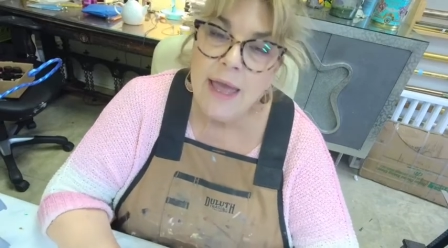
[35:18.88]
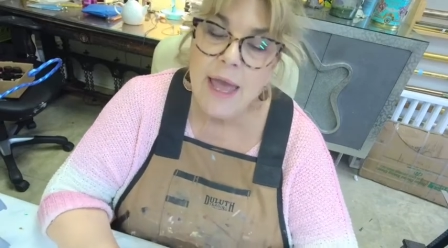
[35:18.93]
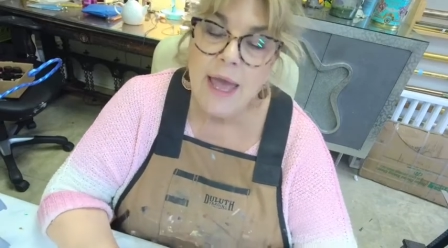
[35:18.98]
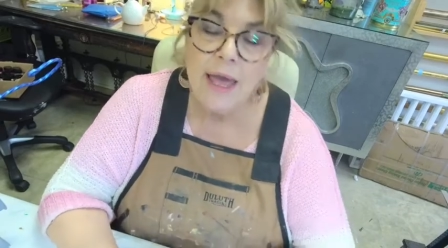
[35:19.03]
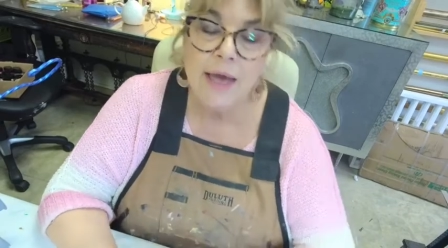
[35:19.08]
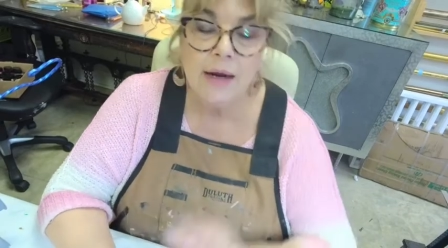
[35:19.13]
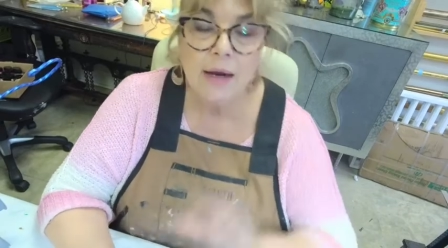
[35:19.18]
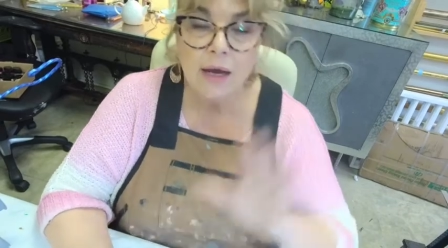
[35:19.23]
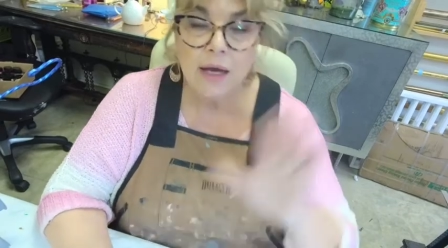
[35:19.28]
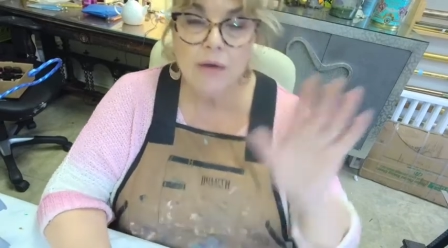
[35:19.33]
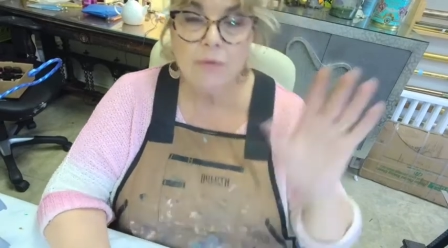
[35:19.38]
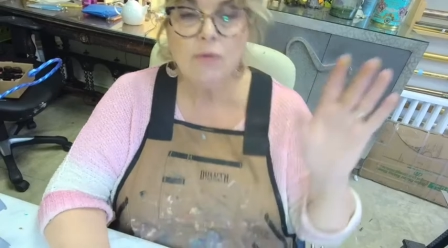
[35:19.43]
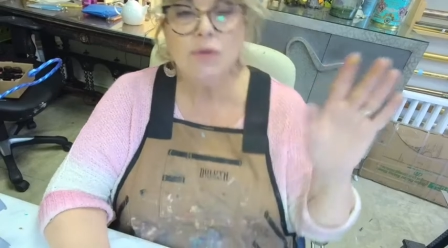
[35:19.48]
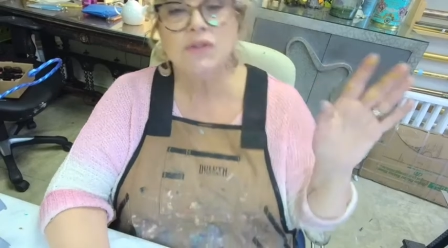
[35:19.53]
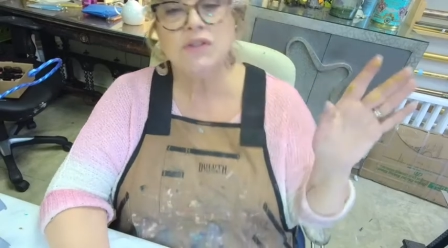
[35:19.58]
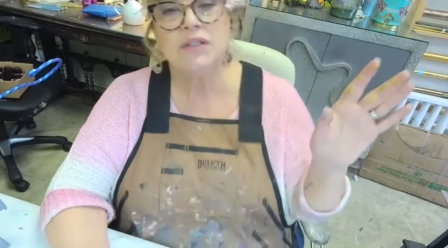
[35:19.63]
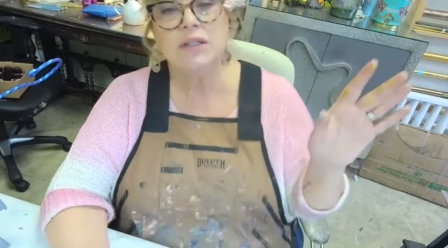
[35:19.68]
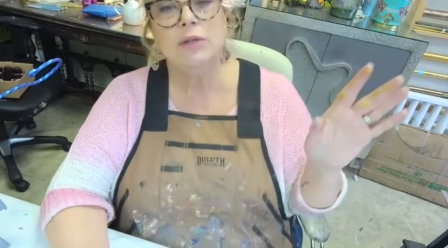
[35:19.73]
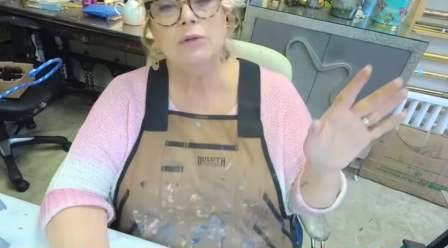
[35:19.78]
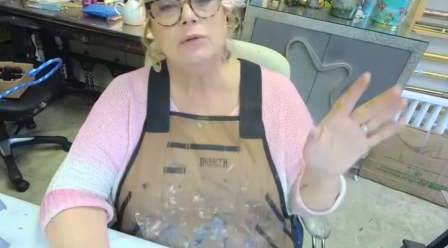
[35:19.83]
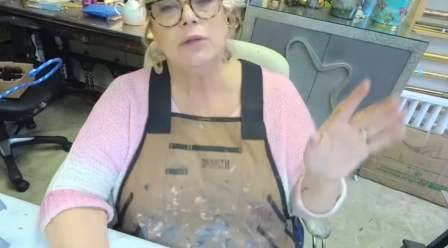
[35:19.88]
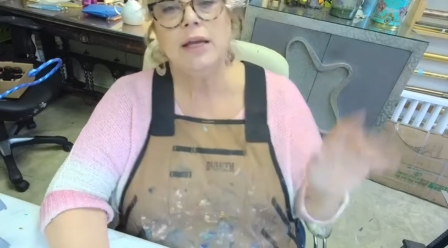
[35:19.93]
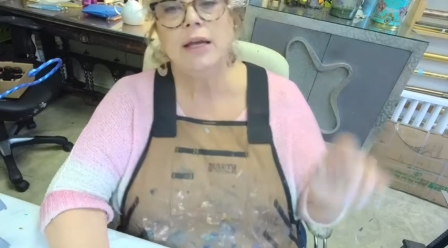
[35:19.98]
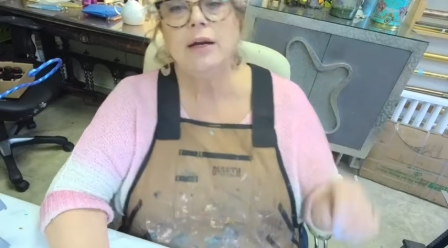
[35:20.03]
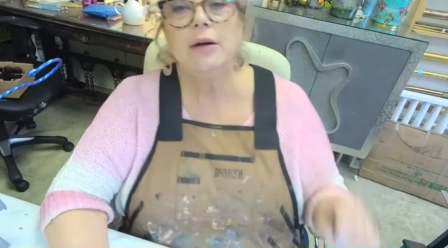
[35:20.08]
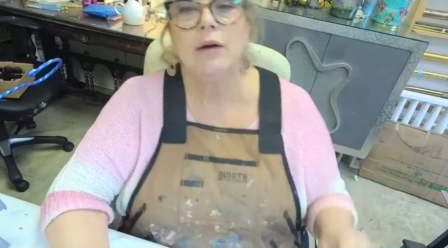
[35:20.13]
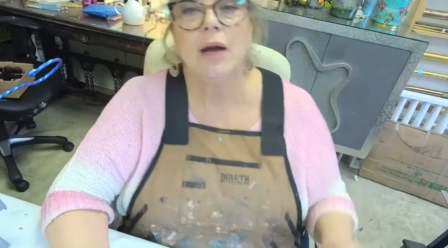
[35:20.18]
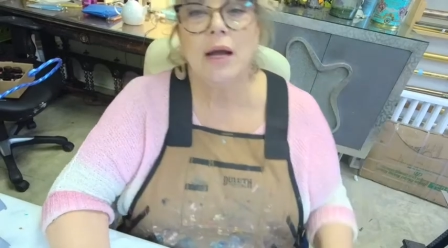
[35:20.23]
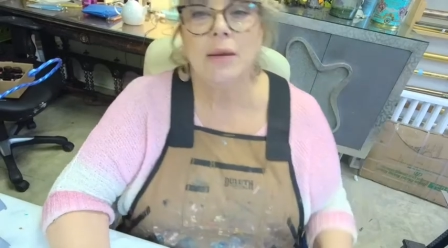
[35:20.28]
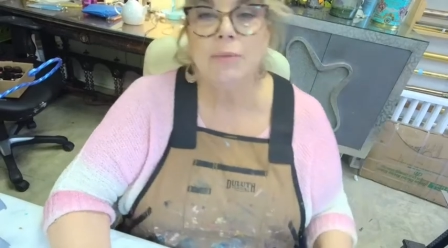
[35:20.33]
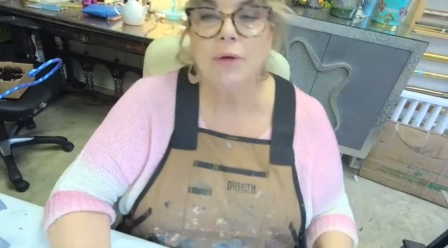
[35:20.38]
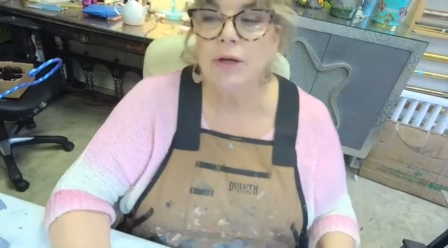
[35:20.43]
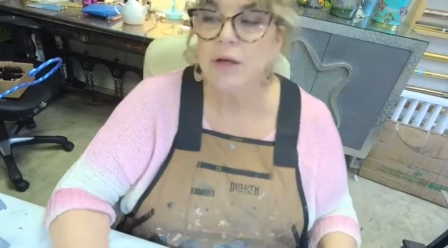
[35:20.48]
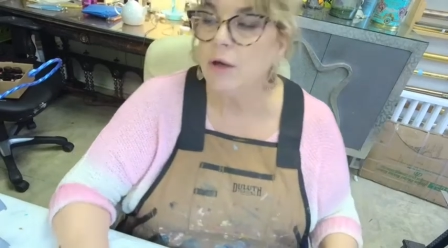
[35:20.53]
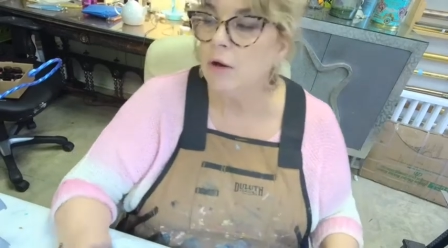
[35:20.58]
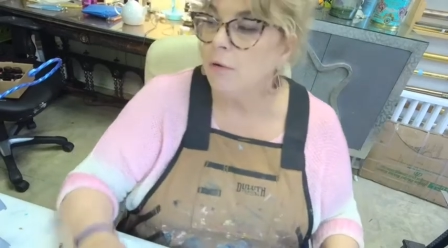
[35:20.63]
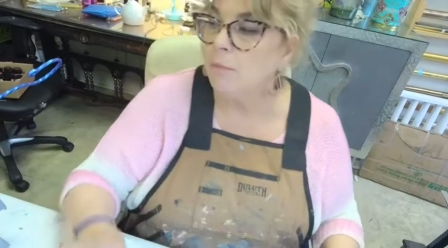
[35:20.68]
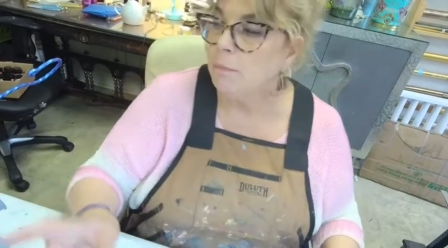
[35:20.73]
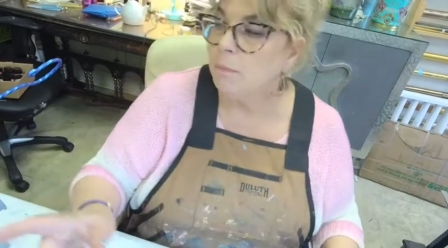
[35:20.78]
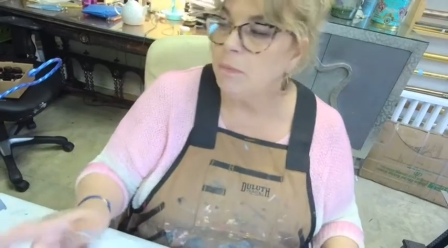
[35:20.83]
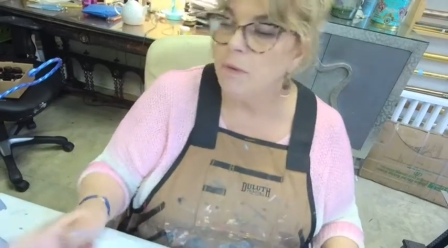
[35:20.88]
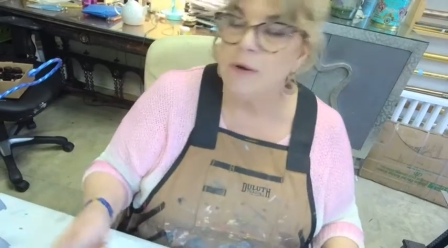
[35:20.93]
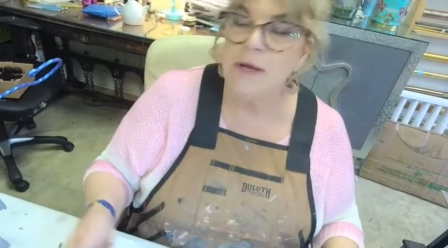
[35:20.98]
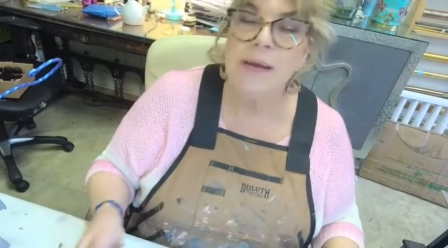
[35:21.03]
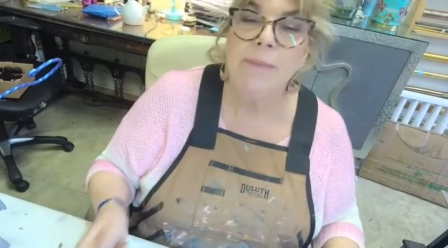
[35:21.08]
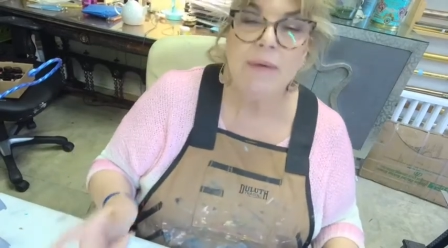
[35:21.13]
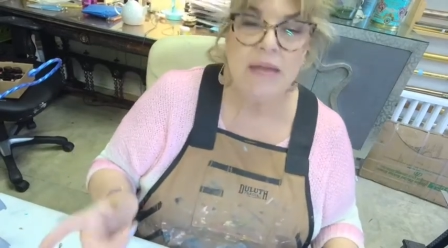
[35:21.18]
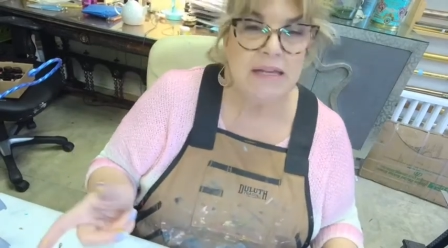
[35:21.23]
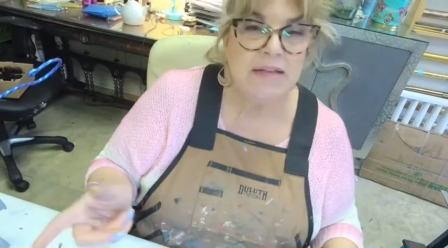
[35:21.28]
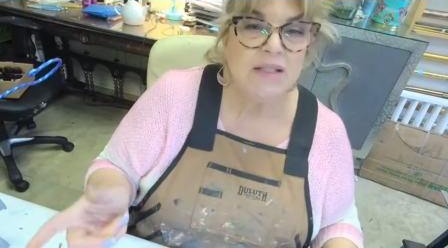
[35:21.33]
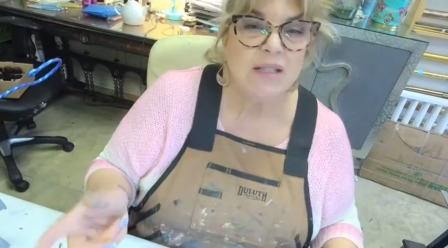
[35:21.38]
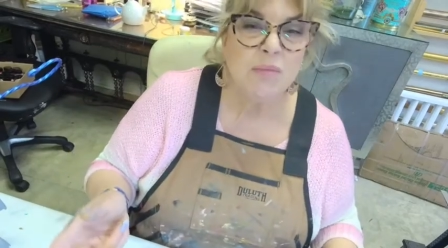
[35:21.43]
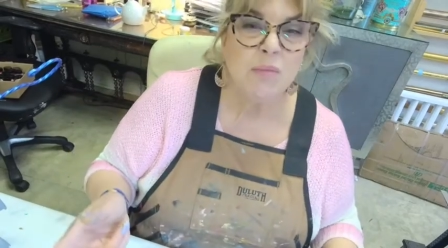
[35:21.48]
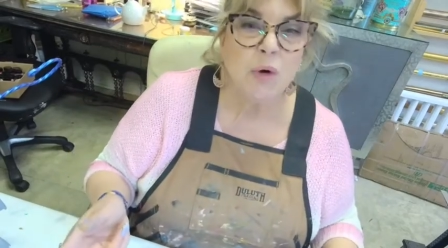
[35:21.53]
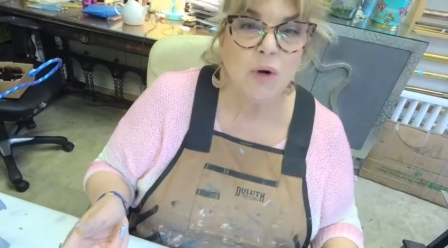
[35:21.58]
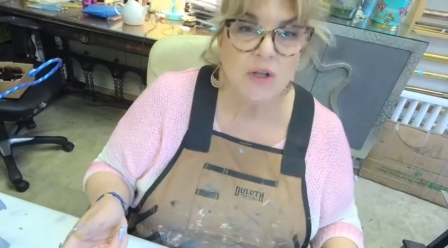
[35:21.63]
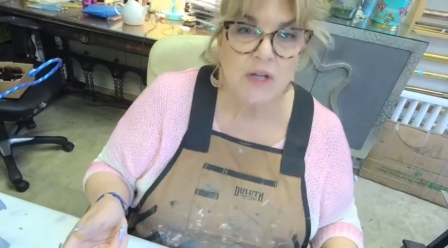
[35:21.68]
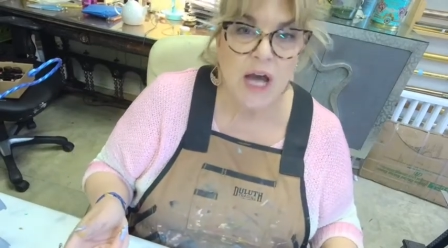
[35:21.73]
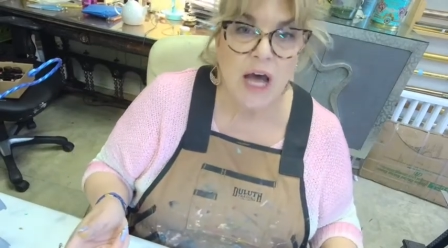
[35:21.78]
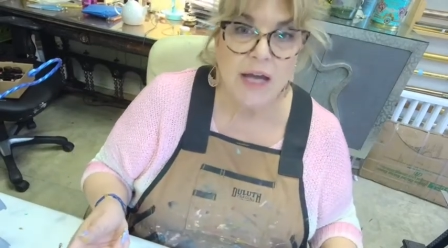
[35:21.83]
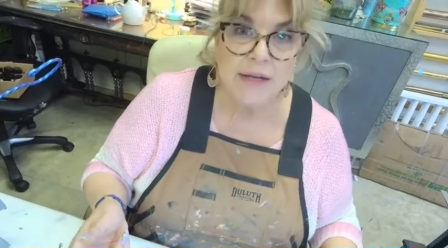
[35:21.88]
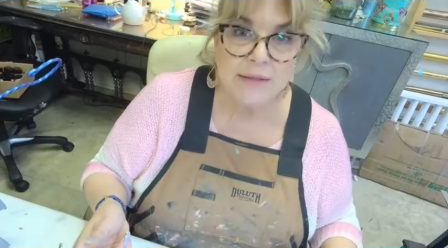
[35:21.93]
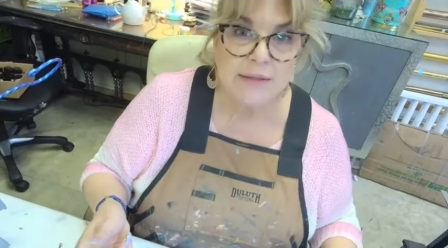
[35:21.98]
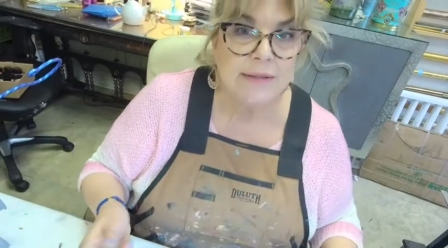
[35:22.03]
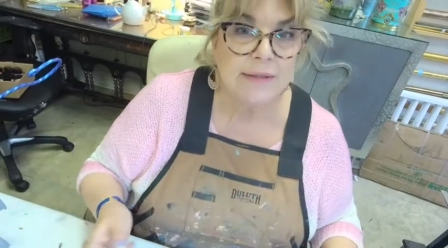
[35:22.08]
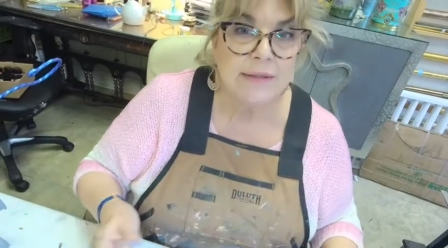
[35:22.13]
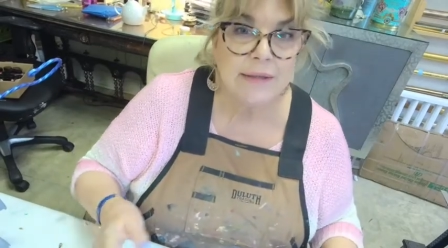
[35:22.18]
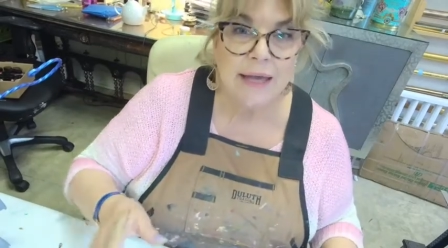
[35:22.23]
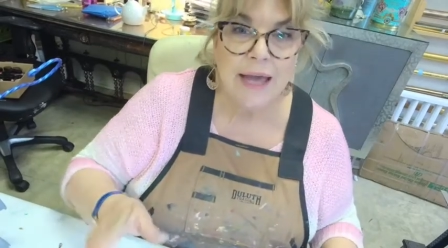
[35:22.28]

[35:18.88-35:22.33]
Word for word: and I will see you later. I'm going to go put, paint some more dots.